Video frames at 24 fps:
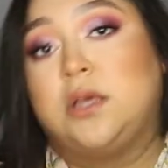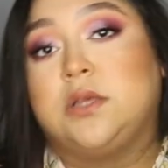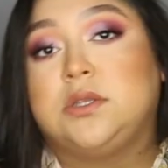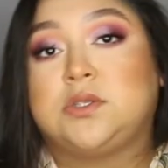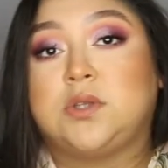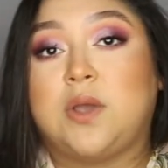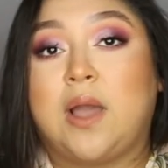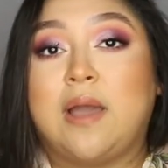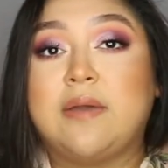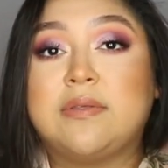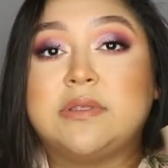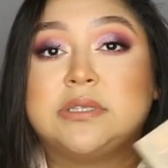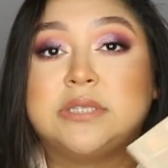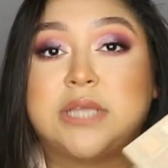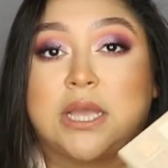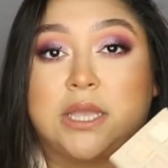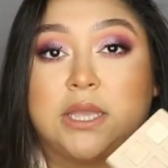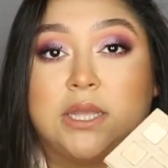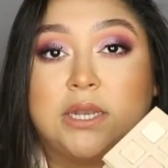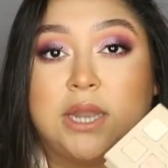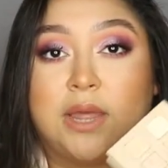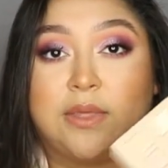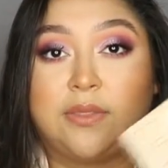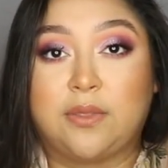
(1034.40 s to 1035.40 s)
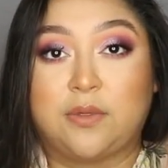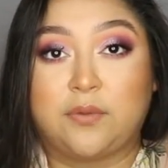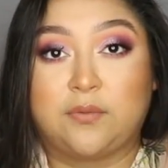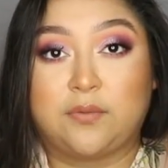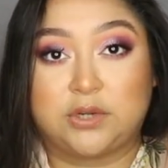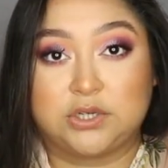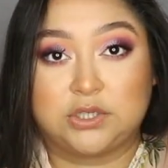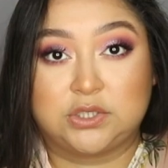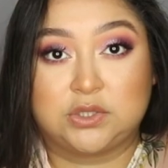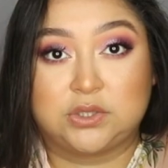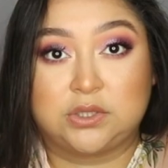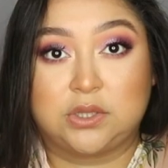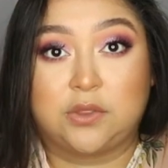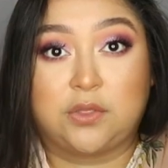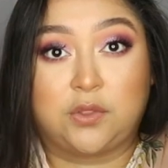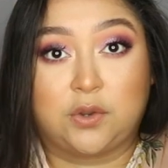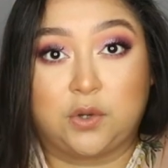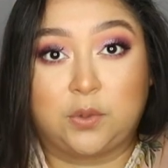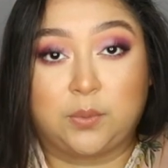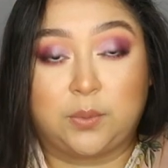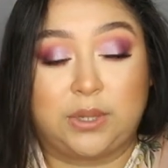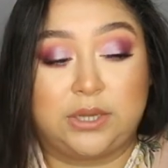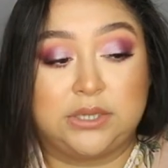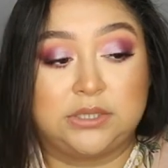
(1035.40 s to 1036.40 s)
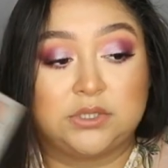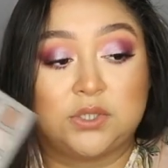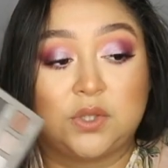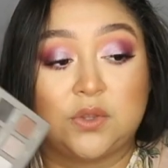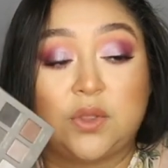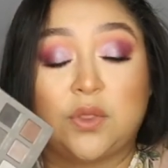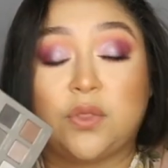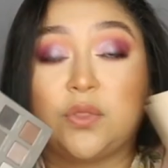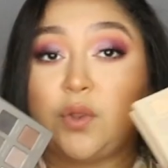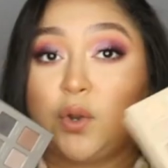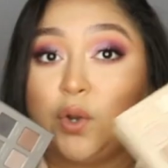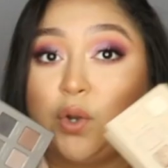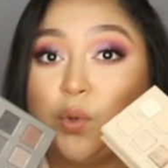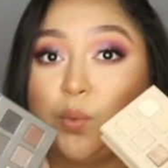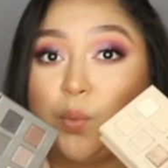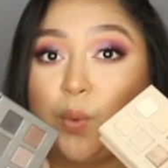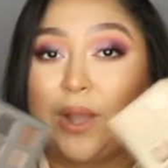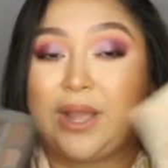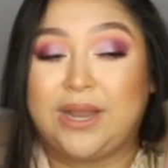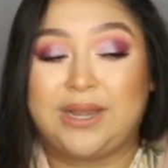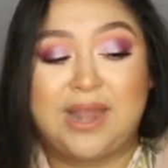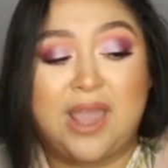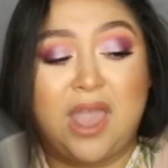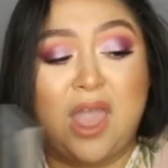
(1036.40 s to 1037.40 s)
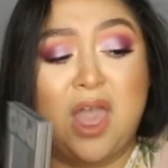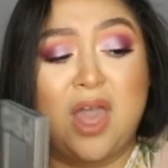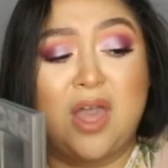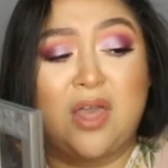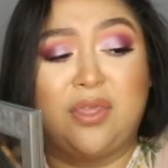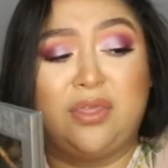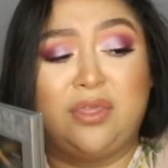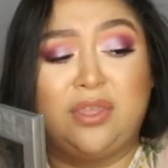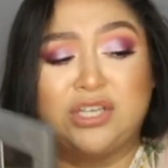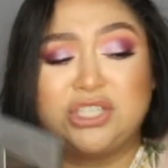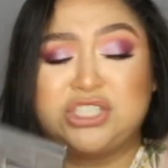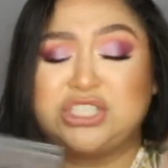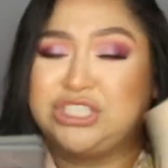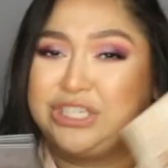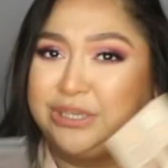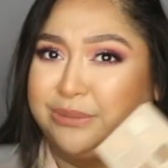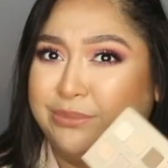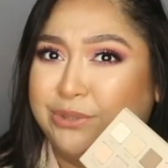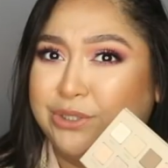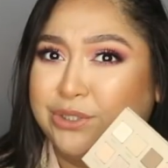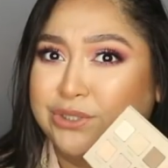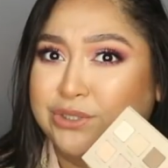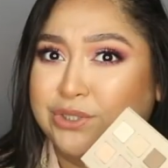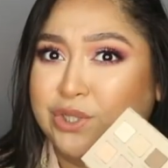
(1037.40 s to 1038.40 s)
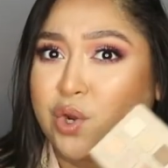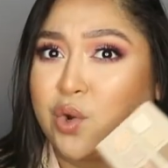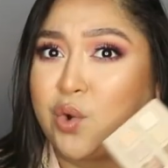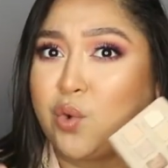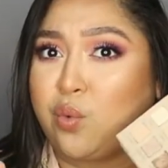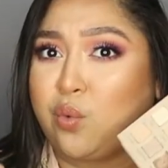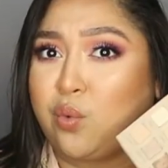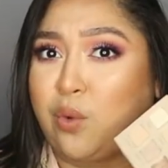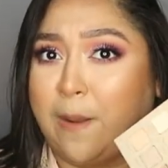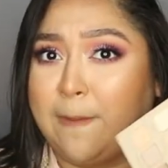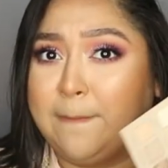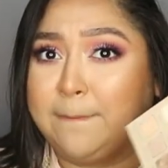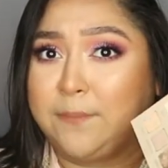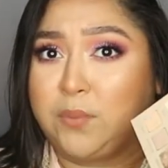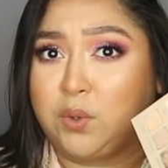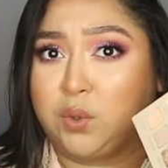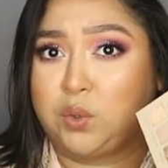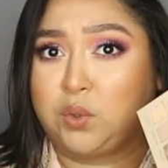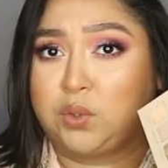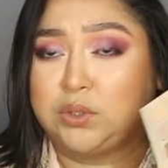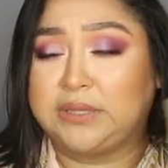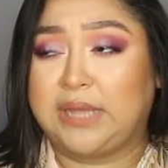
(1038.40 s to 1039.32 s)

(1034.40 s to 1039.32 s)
So I have the second and the third one. So the third one, the shimmers crumble.